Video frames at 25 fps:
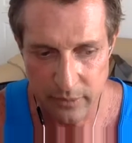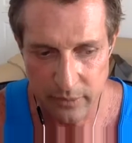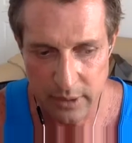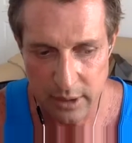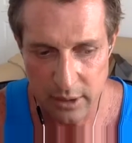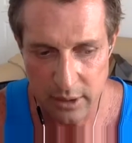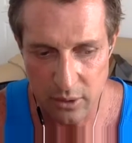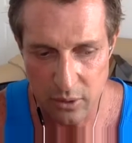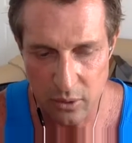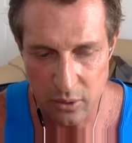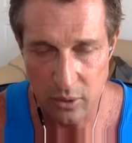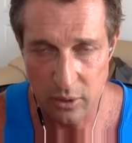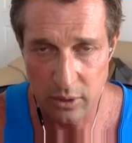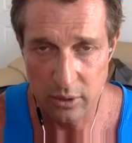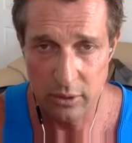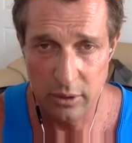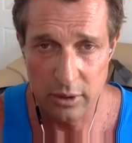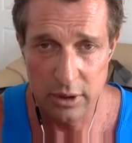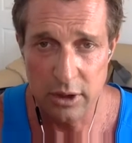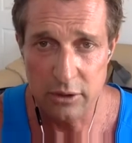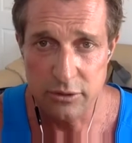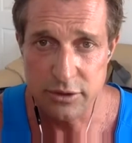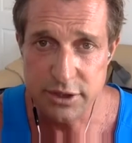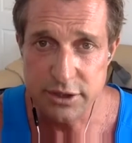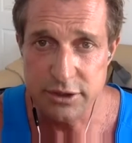who are, you
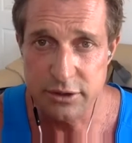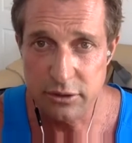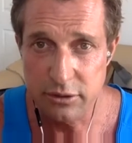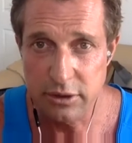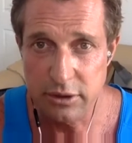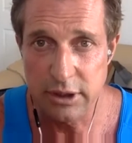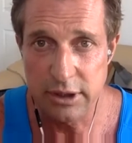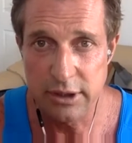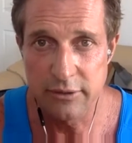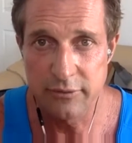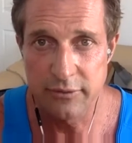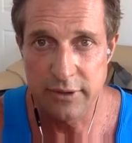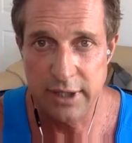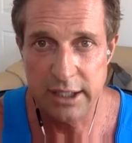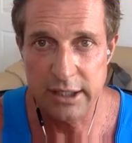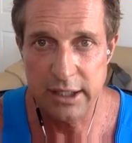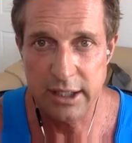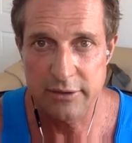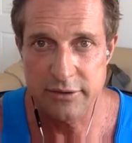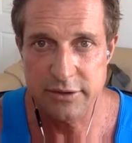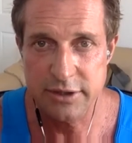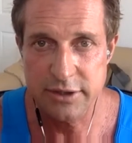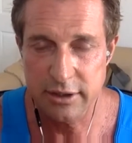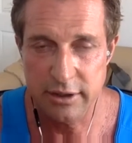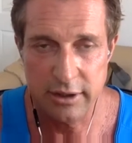know, still live that
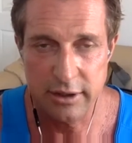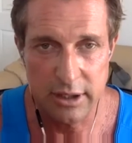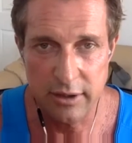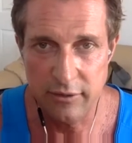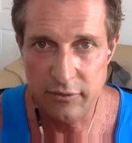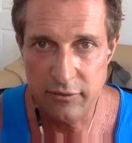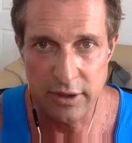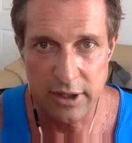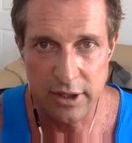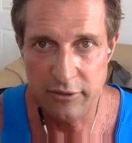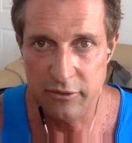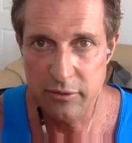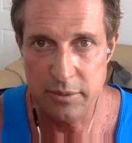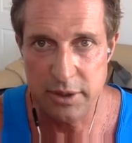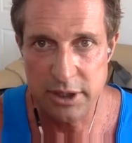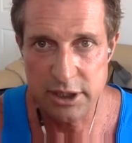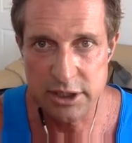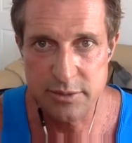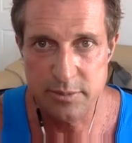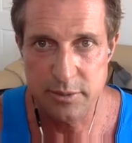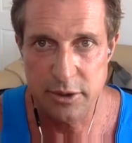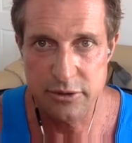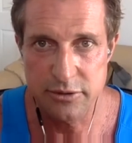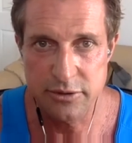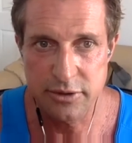lifestyle today, have never been
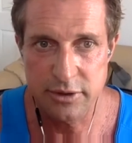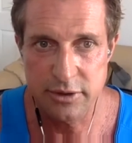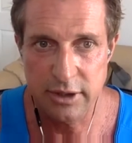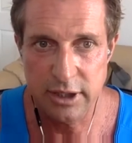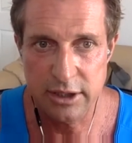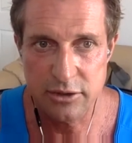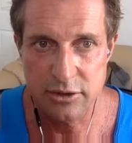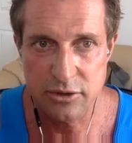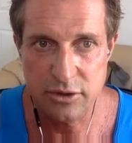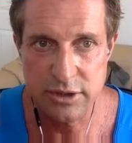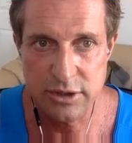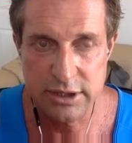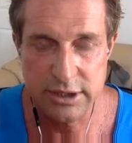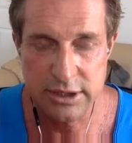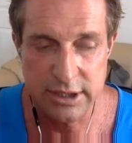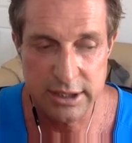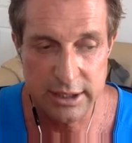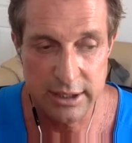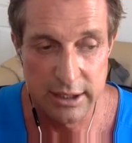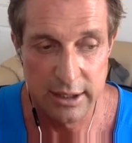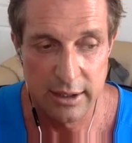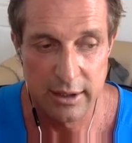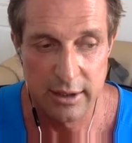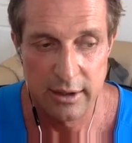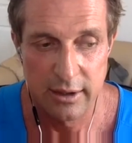exposed to electricity,
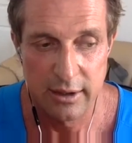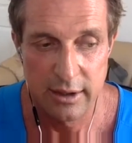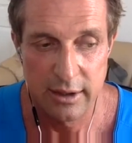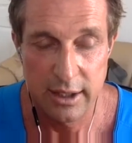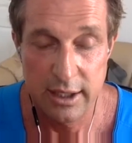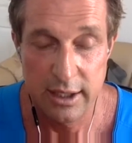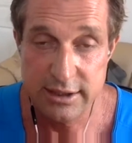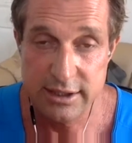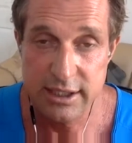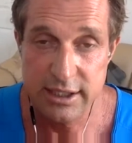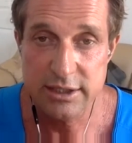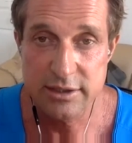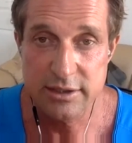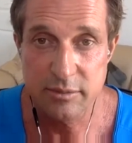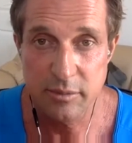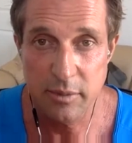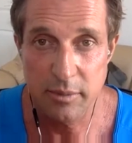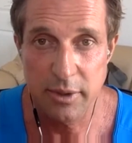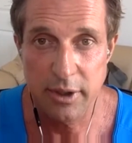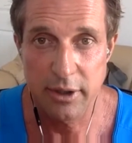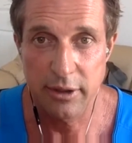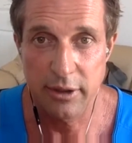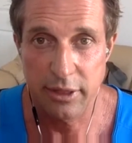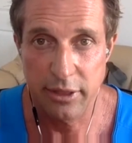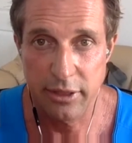it takes them
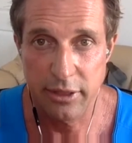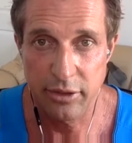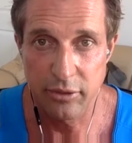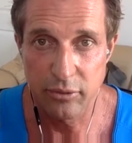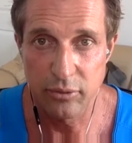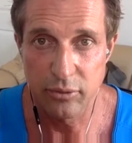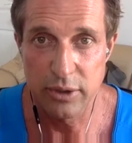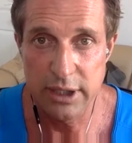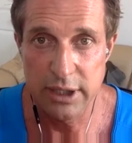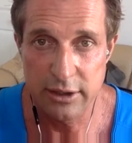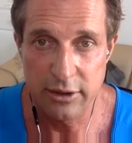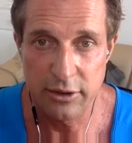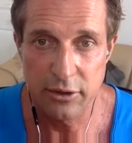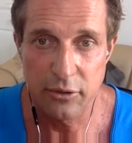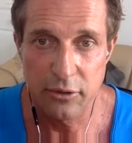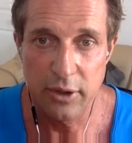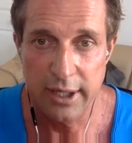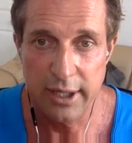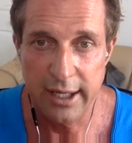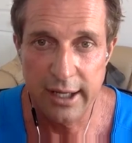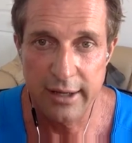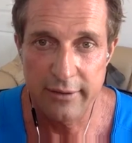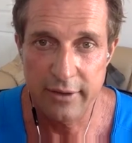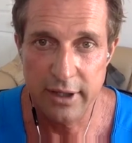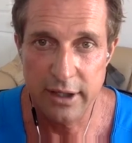about three to three and
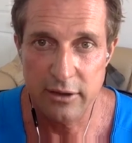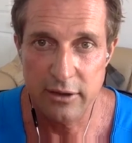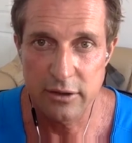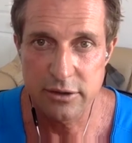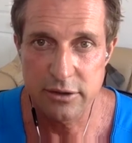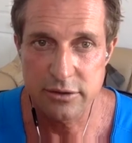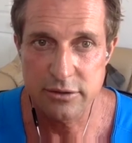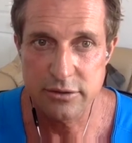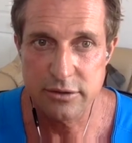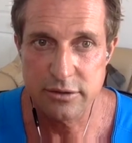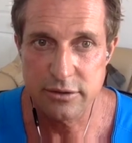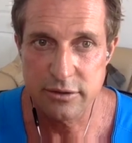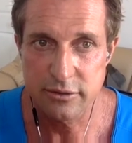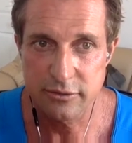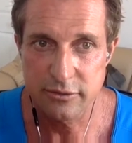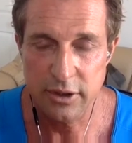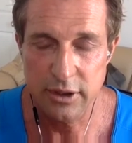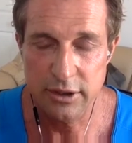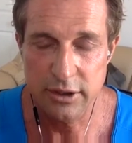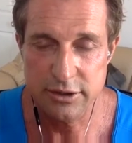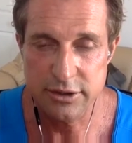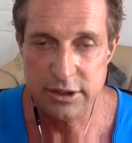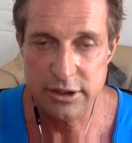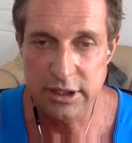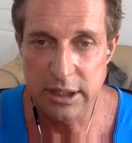a half hours to fall
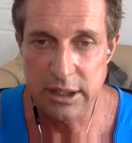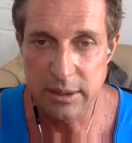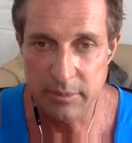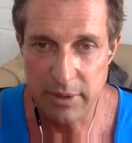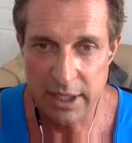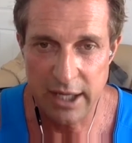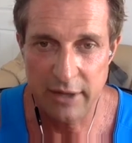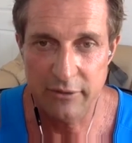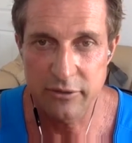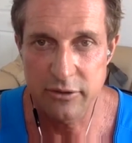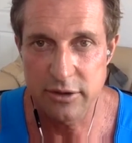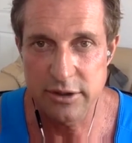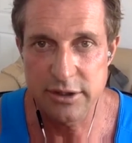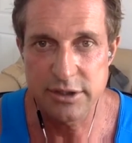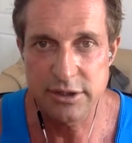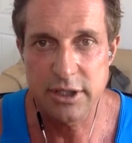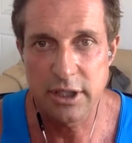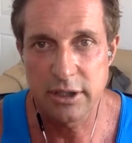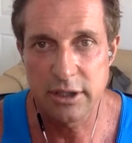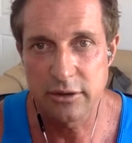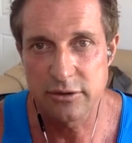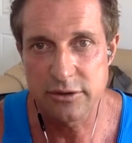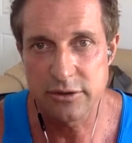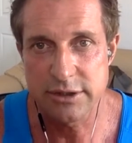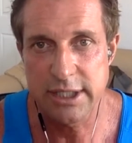asleep after the
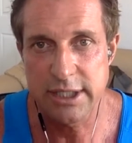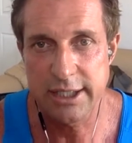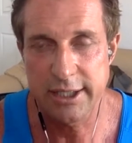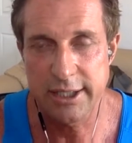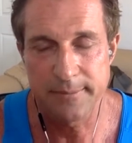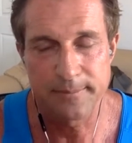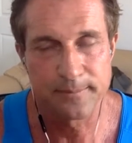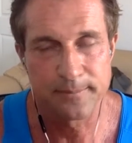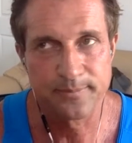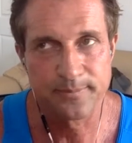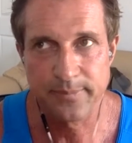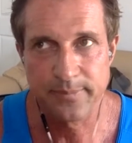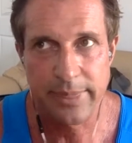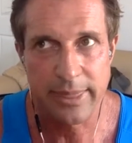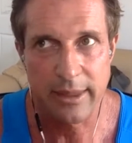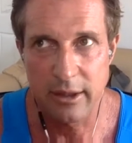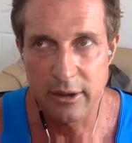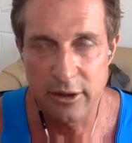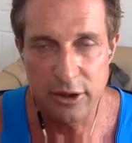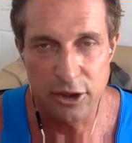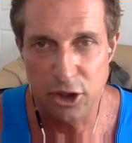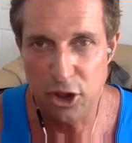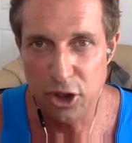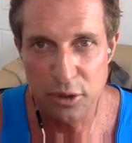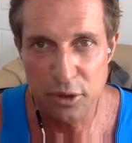sun goes down.
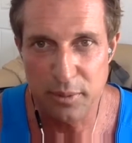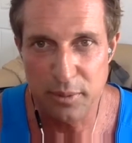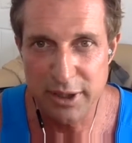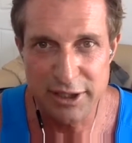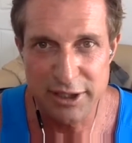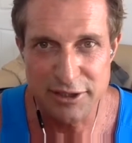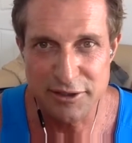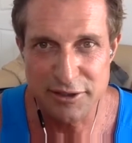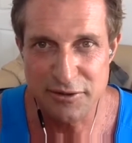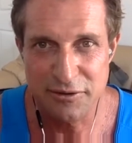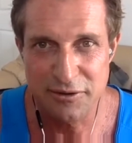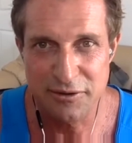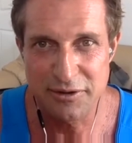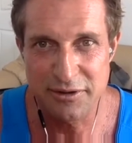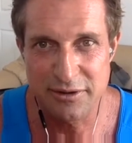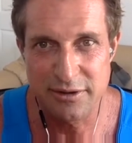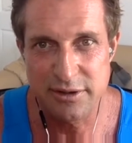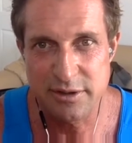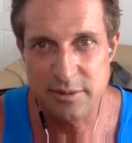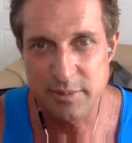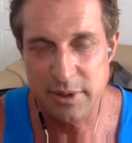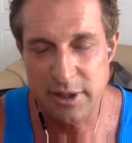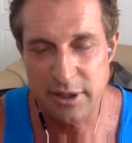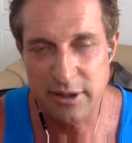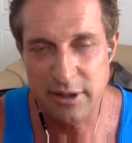Nobody's going to
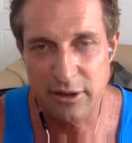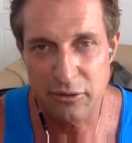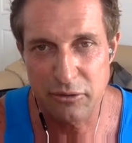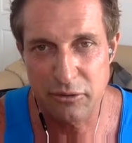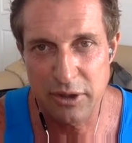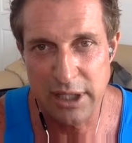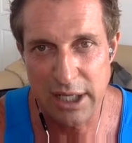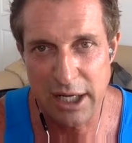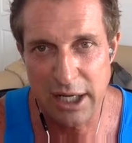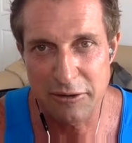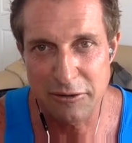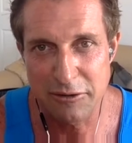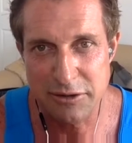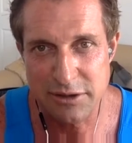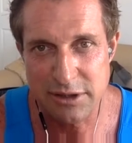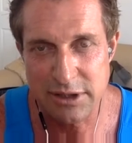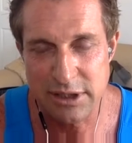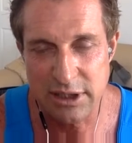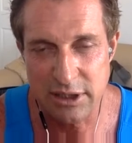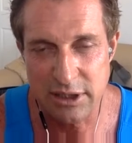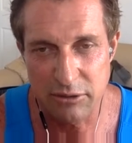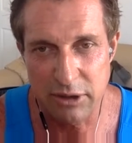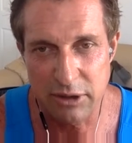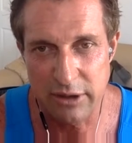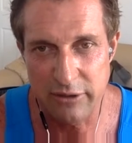spend three hours
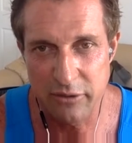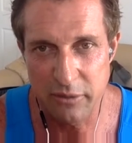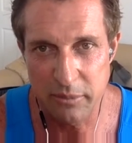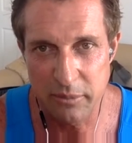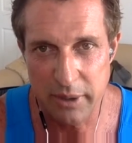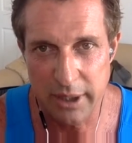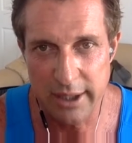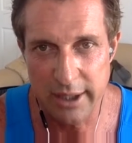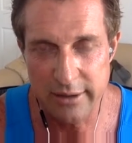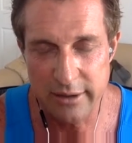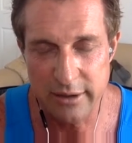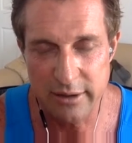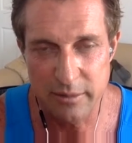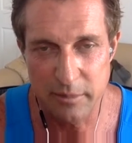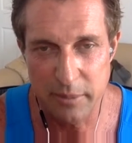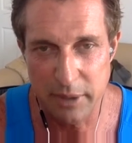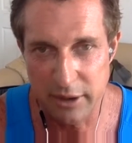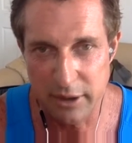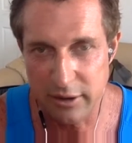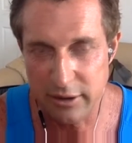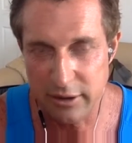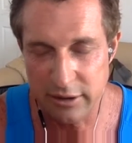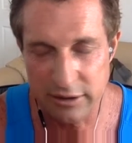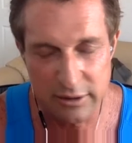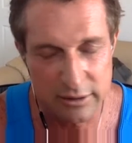getting ready for bed in
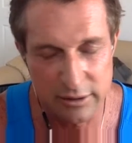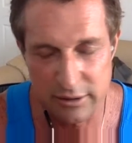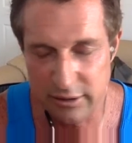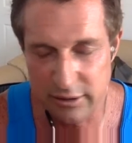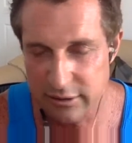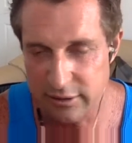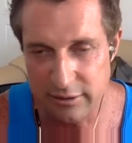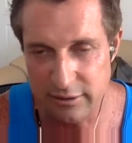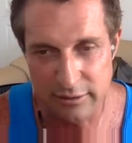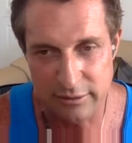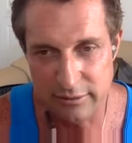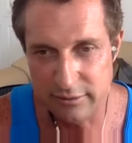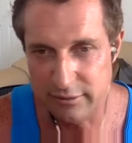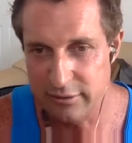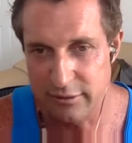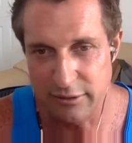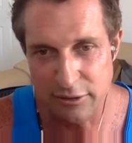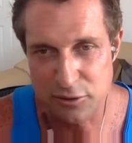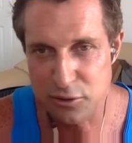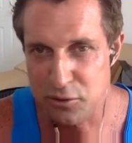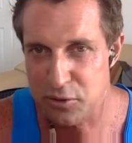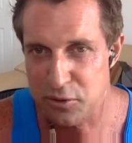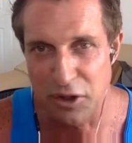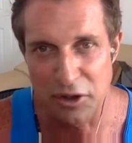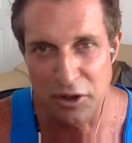America and
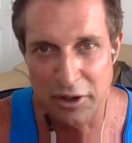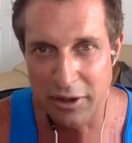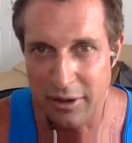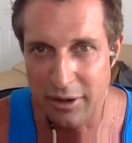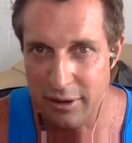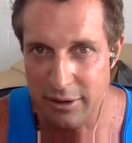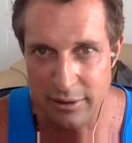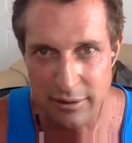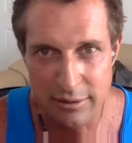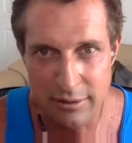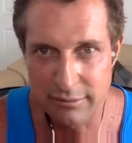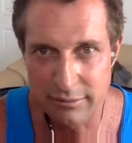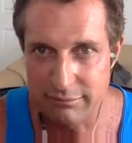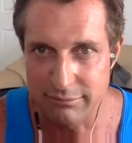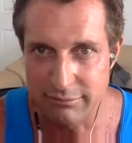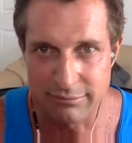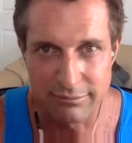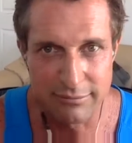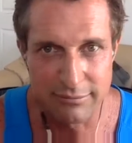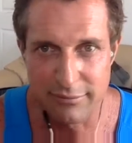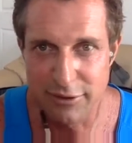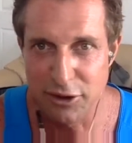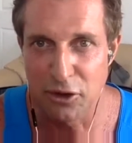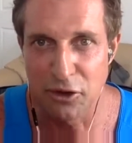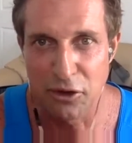Australia and
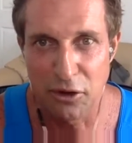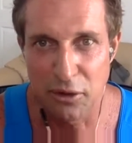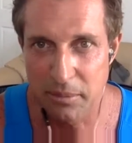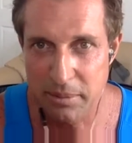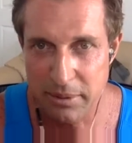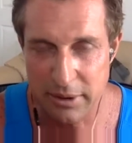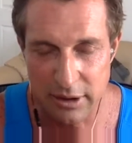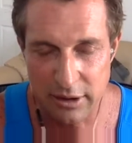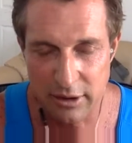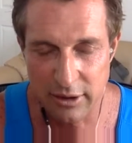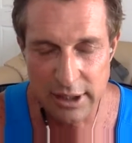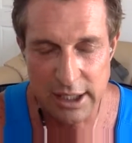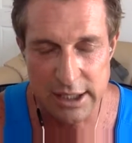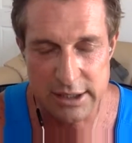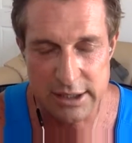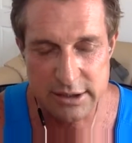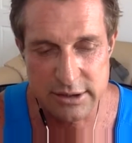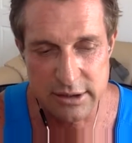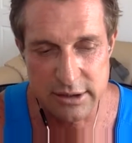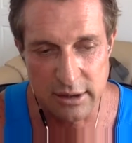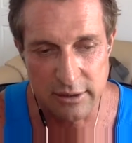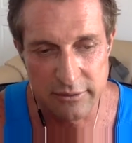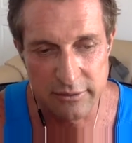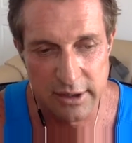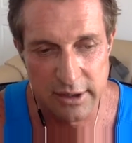Europe and all that stuff.